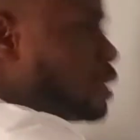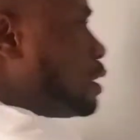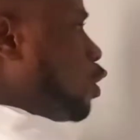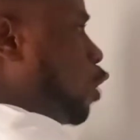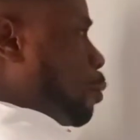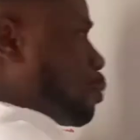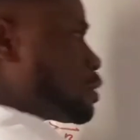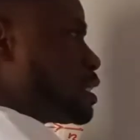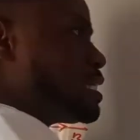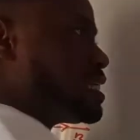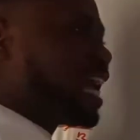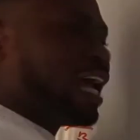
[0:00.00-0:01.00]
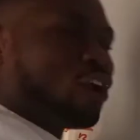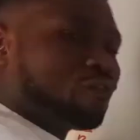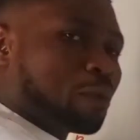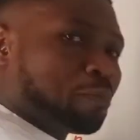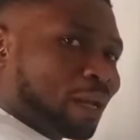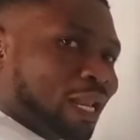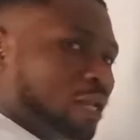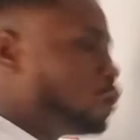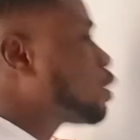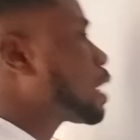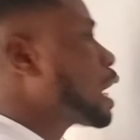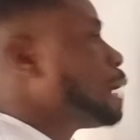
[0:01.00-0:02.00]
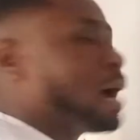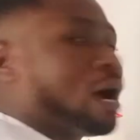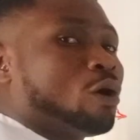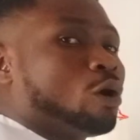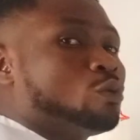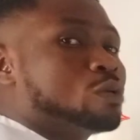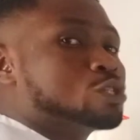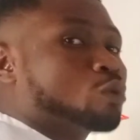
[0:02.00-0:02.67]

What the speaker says: the opposite side of a parallelogram are always